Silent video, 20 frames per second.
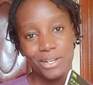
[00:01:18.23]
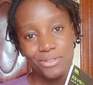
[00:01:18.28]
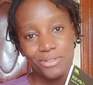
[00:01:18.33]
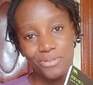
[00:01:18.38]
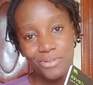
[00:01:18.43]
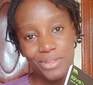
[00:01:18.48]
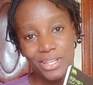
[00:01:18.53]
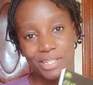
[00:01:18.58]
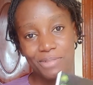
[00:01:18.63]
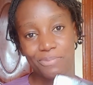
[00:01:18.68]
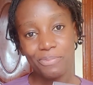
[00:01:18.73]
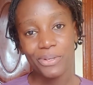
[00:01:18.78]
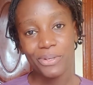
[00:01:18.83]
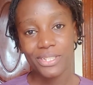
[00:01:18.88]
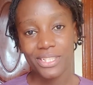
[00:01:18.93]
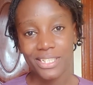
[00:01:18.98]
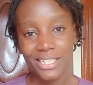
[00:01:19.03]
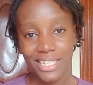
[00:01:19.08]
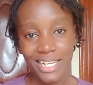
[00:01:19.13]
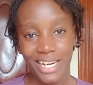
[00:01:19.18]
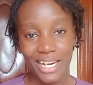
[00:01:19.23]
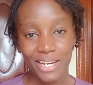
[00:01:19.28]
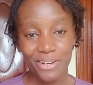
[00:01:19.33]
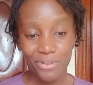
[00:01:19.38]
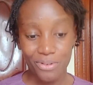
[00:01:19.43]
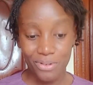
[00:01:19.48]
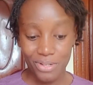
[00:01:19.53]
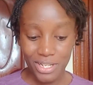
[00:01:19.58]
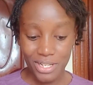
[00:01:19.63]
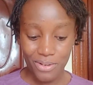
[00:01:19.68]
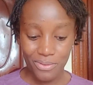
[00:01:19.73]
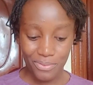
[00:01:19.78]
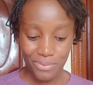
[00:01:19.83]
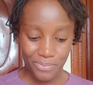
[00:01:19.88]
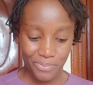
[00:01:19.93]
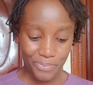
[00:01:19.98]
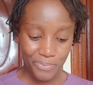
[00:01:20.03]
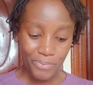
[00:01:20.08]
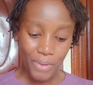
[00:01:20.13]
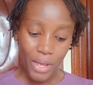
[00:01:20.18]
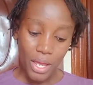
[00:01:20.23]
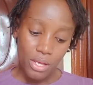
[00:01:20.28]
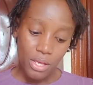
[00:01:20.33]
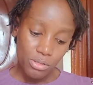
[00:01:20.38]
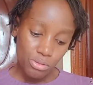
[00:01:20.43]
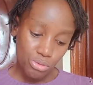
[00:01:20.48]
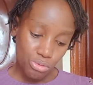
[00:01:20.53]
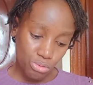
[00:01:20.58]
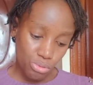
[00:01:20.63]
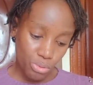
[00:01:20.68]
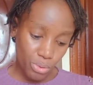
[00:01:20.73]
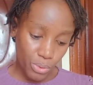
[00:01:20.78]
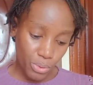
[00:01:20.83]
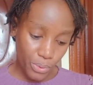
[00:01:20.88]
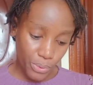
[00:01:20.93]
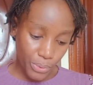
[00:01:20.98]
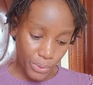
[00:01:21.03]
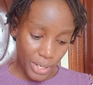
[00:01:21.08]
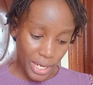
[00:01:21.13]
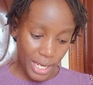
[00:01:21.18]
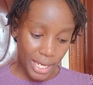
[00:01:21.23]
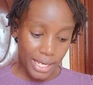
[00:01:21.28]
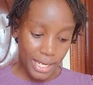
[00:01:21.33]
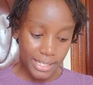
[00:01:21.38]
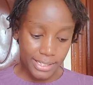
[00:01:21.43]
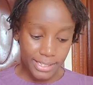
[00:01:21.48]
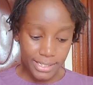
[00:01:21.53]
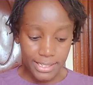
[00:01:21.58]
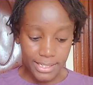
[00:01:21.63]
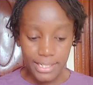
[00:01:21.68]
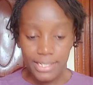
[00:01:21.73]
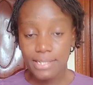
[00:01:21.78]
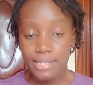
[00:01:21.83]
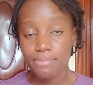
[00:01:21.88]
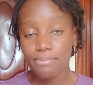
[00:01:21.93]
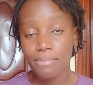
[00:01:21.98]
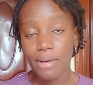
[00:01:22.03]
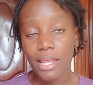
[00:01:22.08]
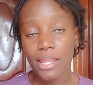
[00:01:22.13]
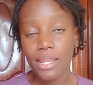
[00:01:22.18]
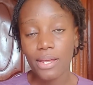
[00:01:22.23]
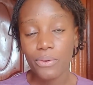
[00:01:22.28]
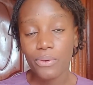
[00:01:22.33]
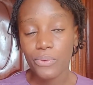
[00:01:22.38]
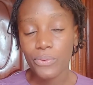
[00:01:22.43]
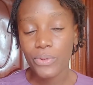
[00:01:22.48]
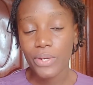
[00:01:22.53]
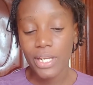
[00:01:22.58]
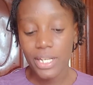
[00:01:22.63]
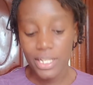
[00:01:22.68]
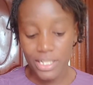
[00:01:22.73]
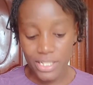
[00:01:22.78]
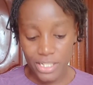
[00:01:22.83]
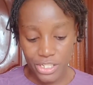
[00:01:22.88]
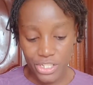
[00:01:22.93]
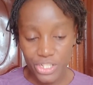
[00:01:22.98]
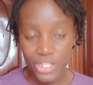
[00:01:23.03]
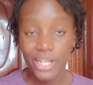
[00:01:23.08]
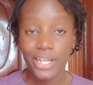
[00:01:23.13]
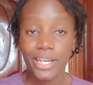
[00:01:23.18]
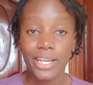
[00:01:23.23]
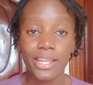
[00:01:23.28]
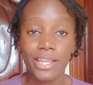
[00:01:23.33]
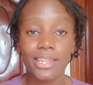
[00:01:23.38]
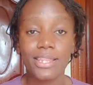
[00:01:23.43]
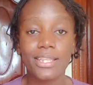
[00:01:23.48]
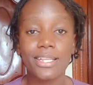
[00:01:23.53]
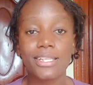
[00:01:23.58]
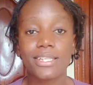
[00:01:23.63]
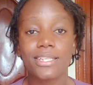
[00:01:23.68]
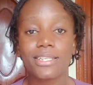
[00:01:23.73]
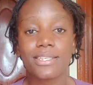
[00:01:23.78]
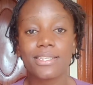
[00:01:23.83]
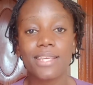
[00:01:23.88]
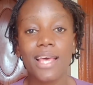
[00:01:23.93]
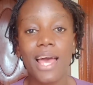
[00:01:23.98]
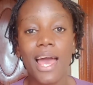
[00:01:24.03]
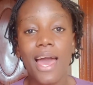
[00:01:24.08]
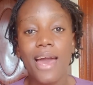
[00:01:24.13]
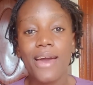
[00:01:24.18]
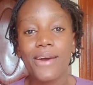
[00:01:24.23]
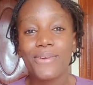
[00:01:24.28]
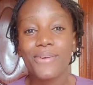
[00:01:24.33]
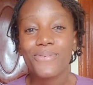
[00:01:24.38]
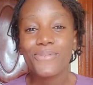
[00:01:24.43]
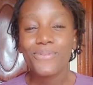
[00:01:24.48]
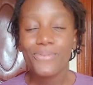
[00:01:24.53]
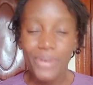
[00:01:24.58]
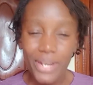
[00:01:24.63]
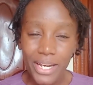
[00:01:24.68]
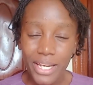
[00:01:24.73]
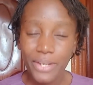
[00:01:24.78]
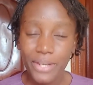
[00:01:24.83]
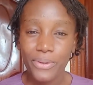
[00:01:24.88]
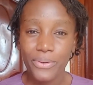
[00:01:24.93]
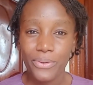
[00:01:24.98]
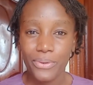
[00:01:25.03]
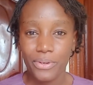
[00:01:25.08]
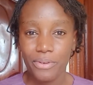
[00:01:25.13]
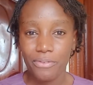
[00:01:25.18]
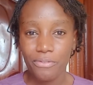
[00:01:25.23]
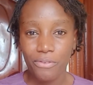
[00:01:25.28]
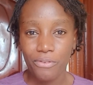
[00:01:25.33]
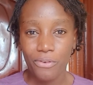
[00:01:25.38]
these points that I wrote down. So as it is, motherhood is a journey that is really good